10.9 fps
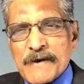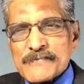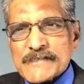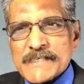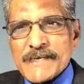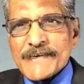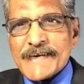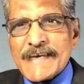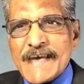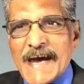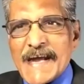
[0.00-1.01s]
of children
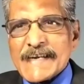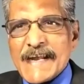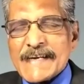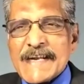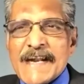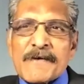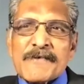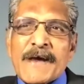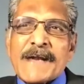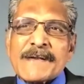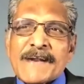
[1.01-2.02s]
he had, and he had a
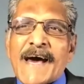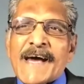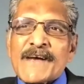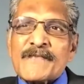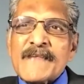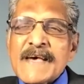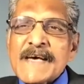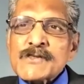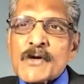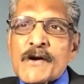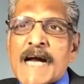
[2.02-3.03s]
great life.
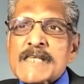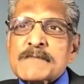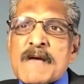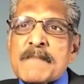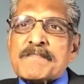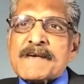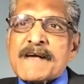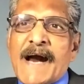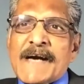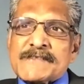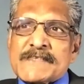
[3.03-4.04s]
So God's people,
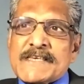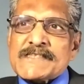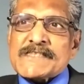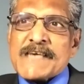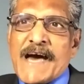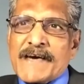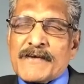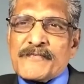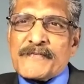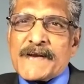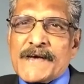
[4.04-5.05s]
God's desire
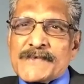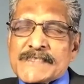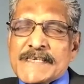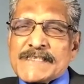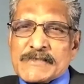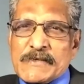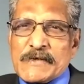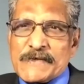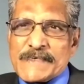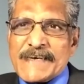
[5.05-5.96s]
for us is good.